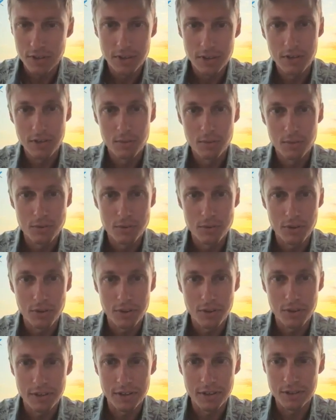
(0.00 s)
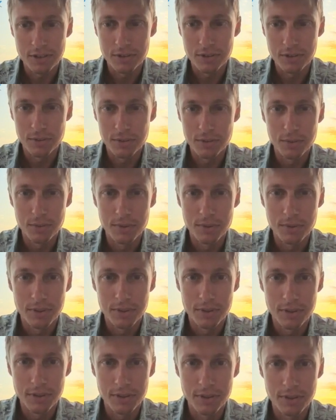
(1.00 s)
which I'll get into in a
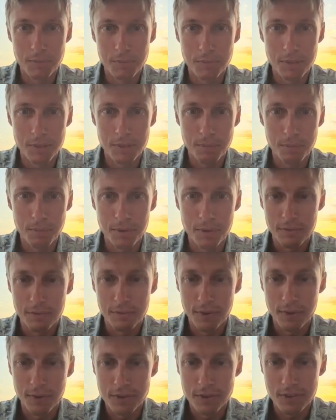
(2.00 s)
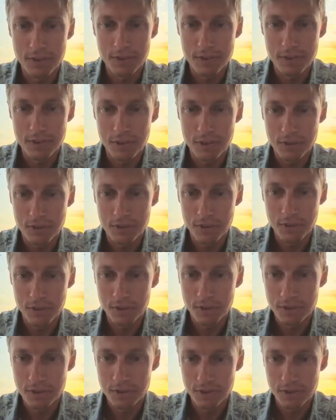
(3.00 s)
minute, but first let's go turn those
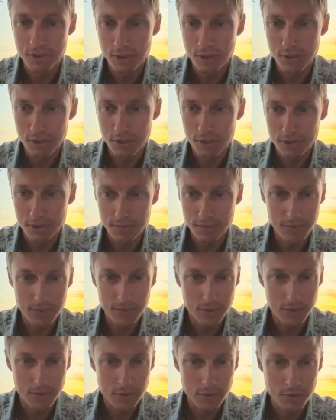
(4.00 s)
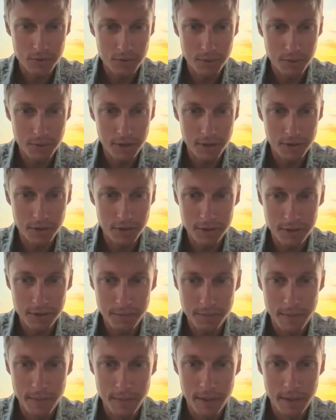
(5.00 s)
security features back on
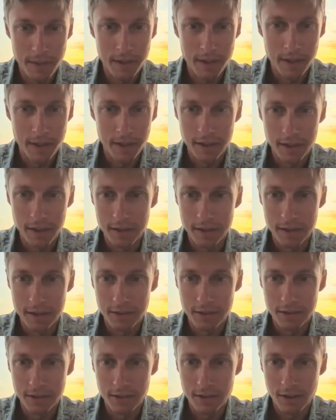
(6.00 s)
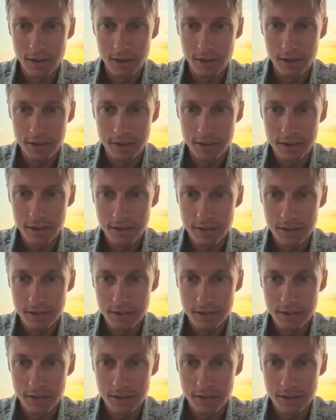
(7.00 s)
and log in.